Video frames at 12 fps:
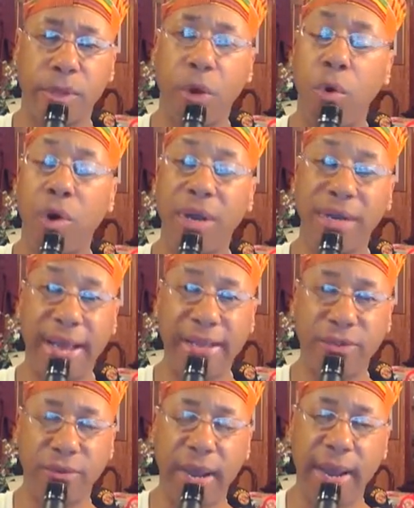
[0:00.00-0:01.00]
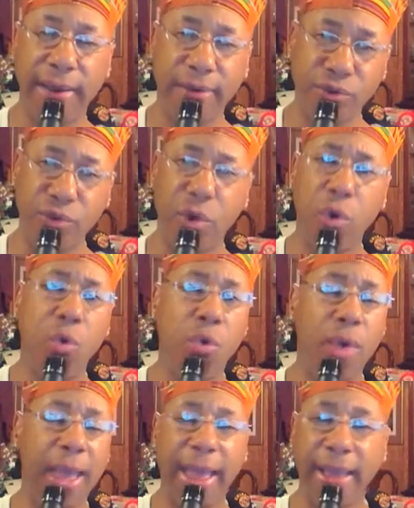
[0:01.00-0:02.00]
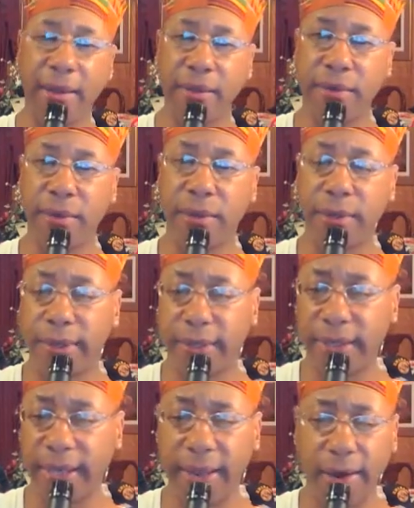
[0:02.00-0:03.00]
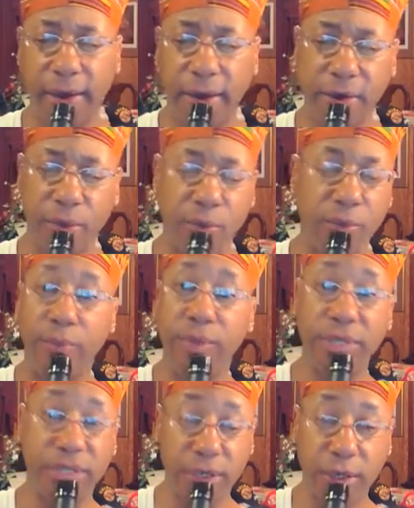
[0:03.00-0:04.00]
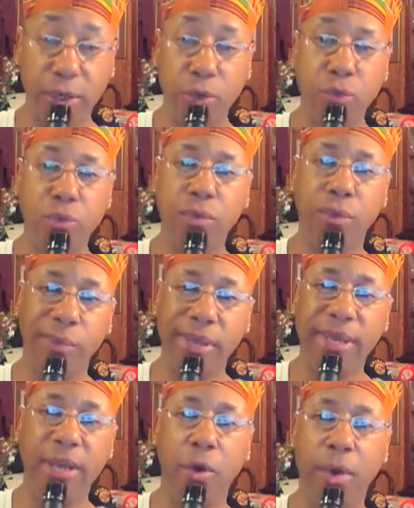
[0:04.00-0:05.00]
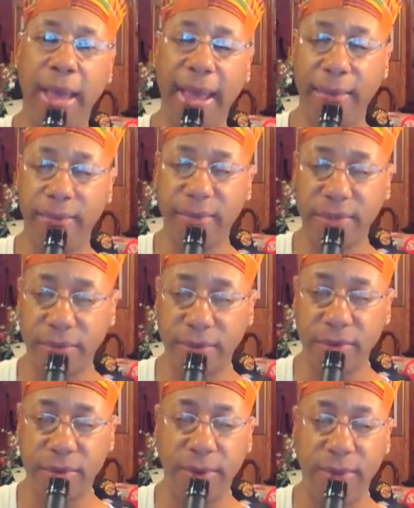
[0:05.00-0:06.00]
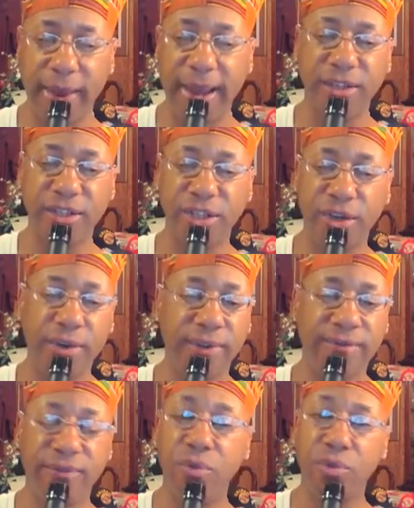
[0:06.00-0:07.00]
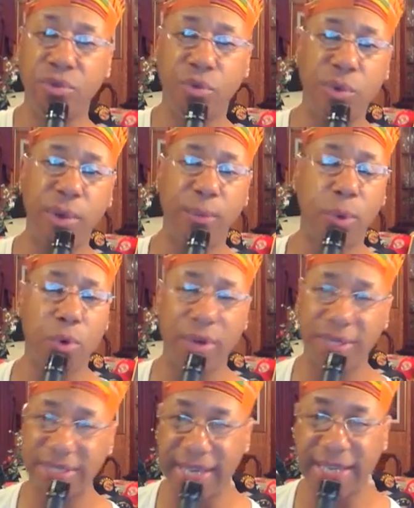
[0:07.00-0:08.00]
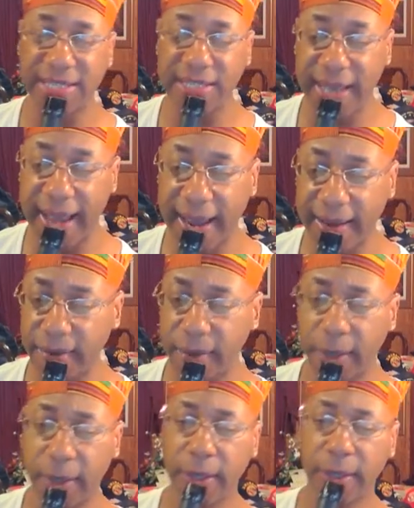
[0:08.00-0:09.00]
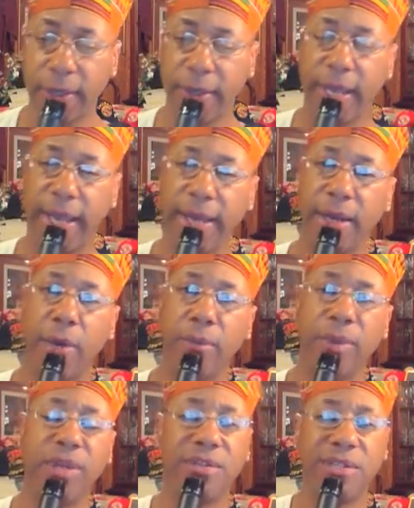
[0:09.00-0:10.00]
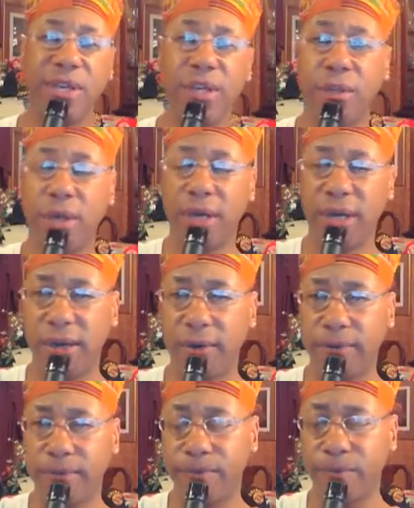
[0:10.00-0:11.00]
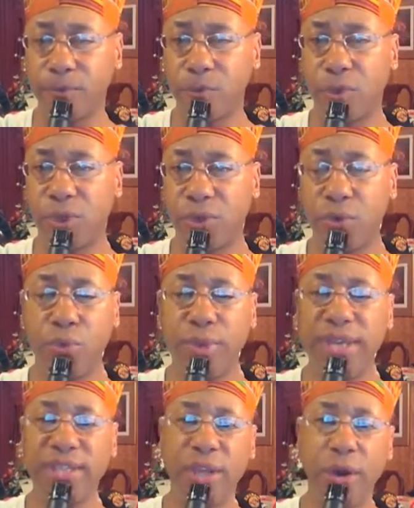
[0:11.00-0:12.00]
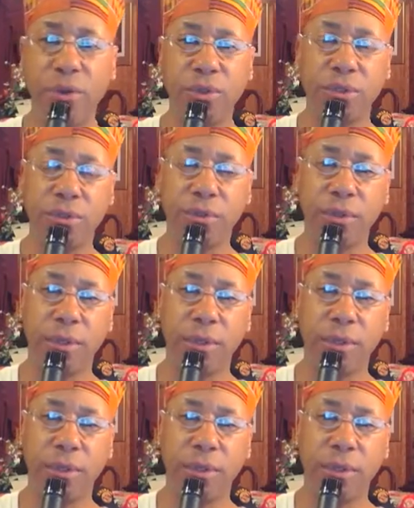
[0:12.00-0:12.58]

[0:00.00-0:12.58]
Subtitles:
The Organized Crime Control Act, and which includes the RICO Act, which the Racketeering Influence Corrupt Organizations Act. And we continue to do research.